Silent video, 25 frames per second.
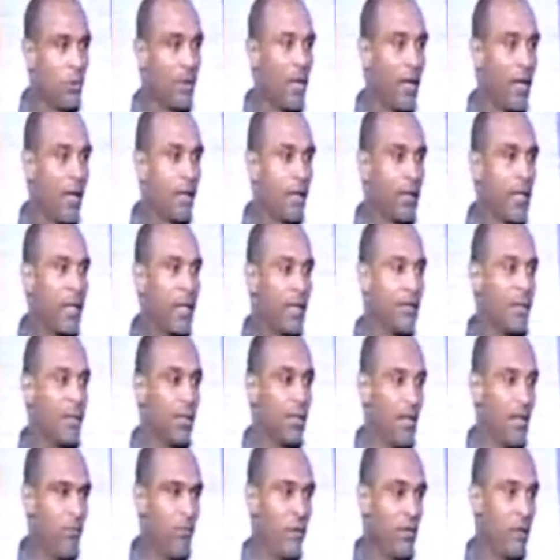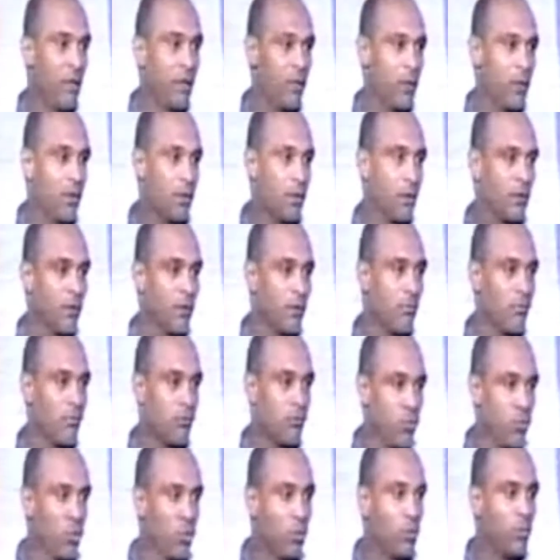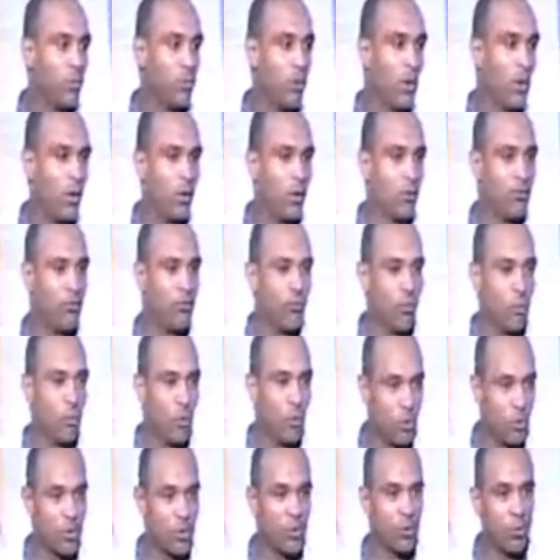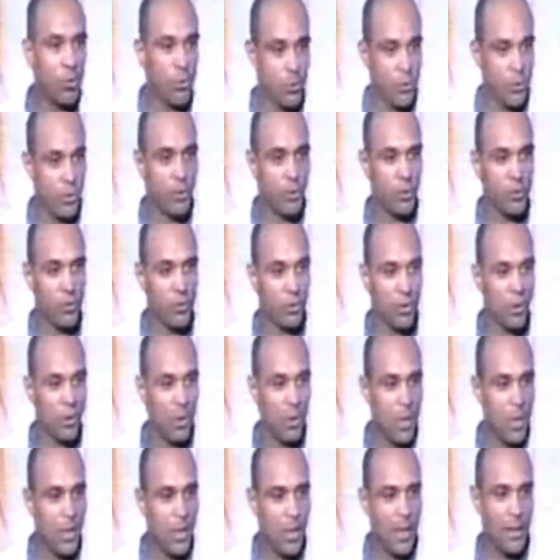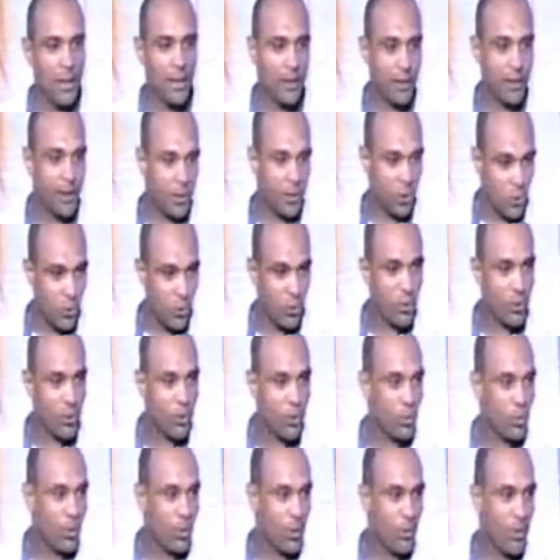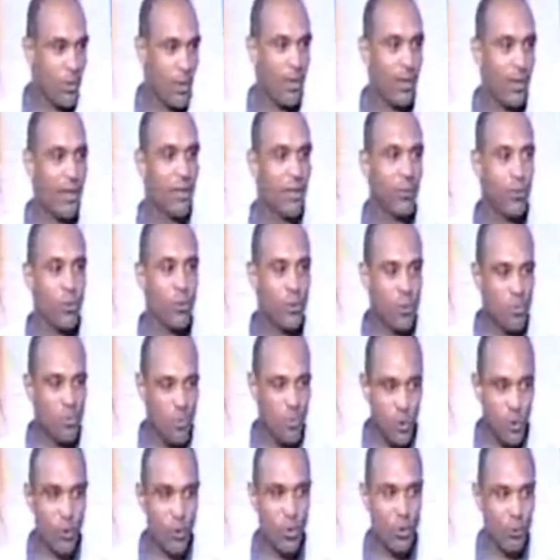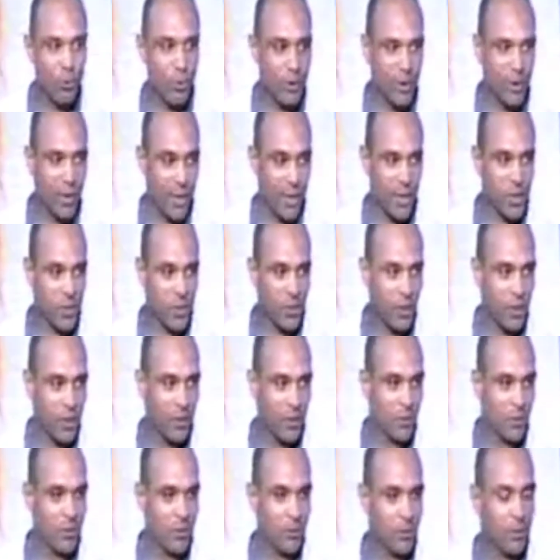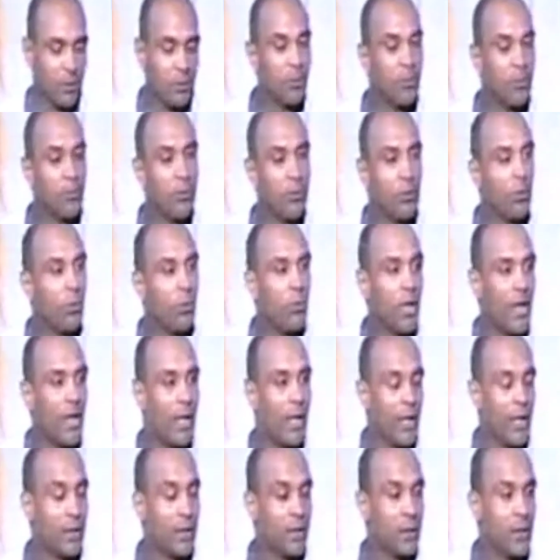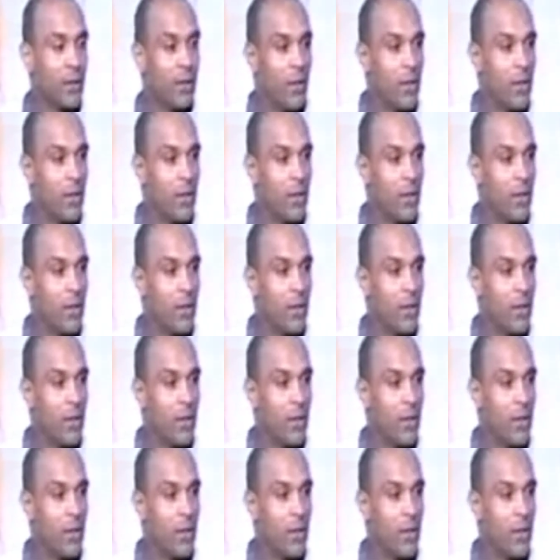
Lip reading: at as a living form of Horus on earth. And since Horus was a male, it was more common actually to look at